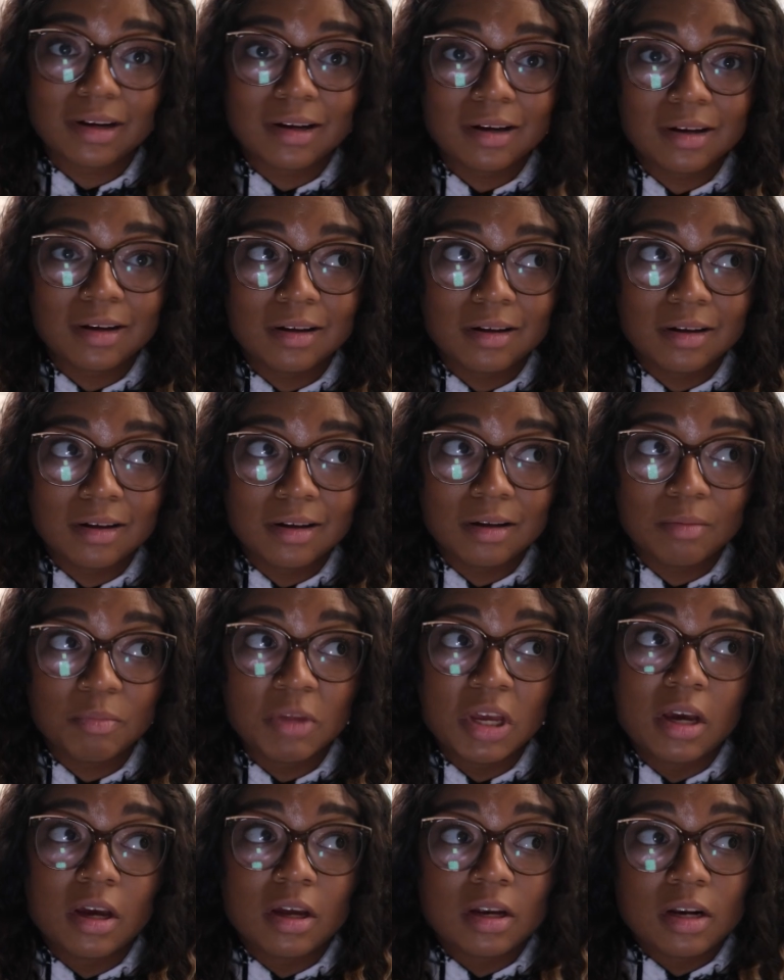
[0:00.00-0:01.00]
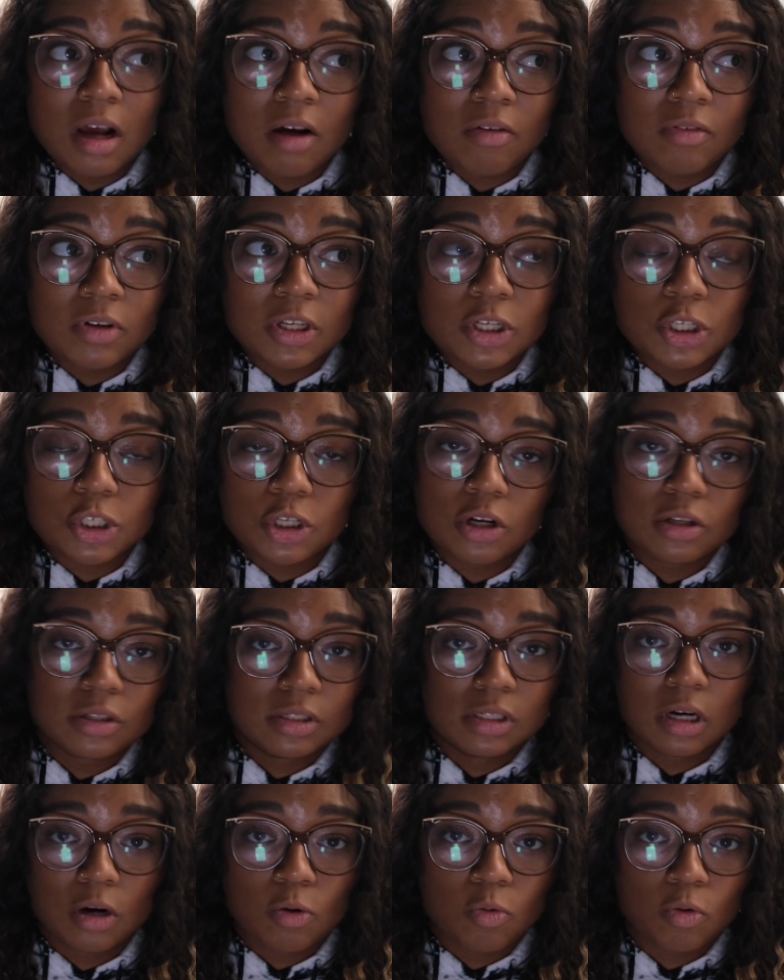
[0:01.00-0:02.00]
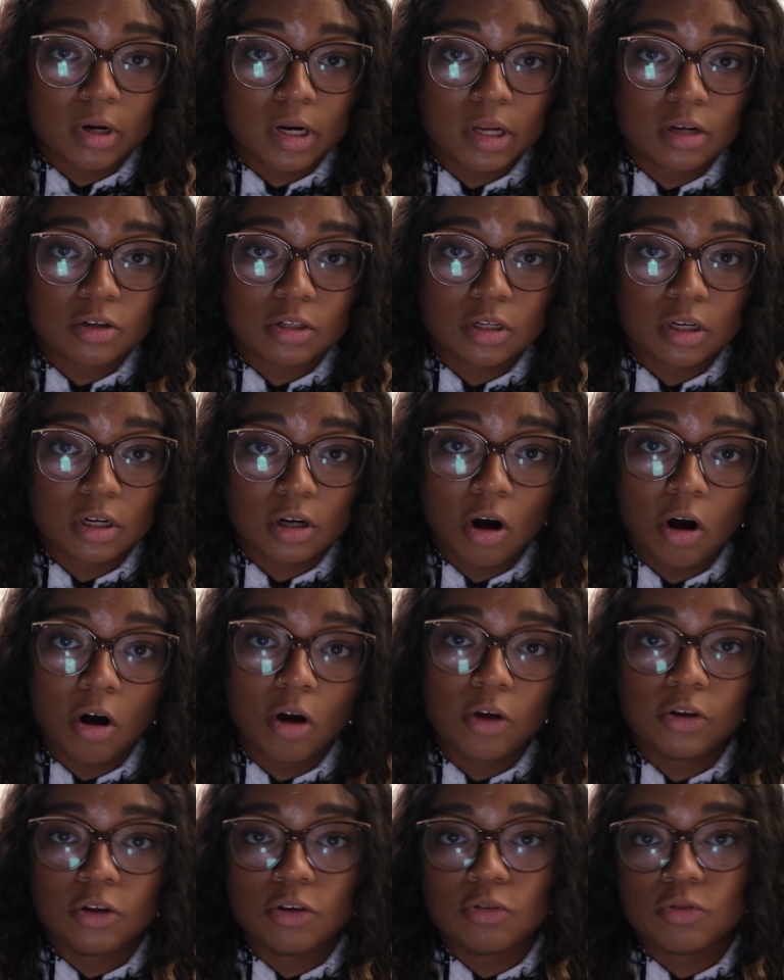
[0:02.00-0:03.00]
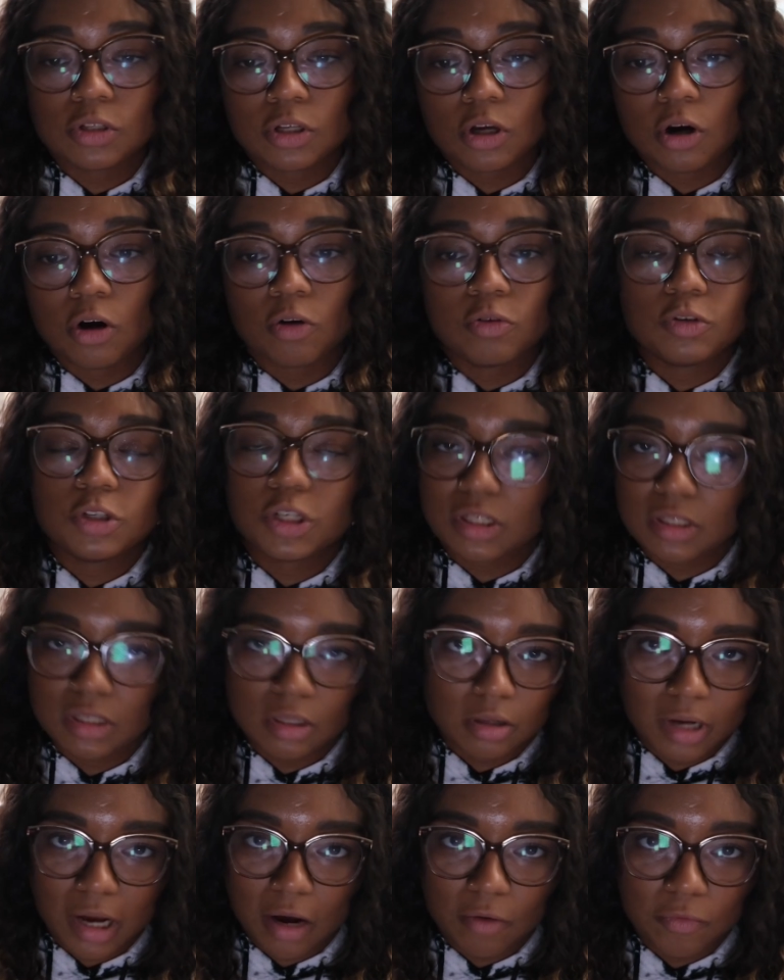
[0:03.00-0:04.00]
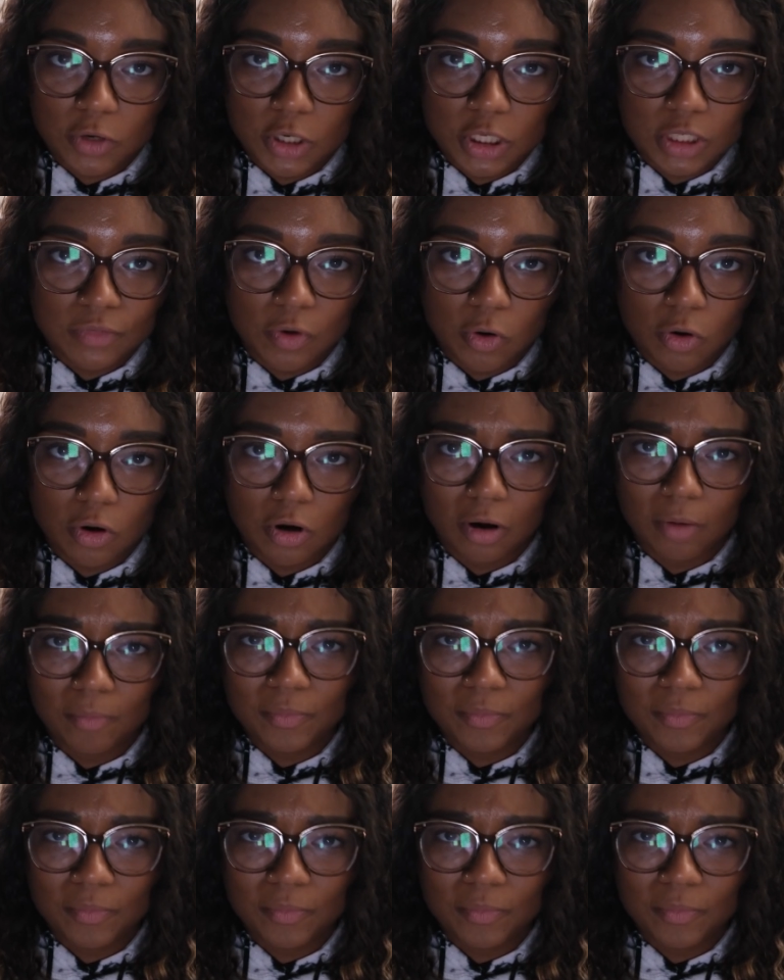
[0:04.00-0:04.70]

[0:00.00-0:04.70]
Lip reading: not really sure. The stunt coordinator's gonna call you, so just look out for his phone call.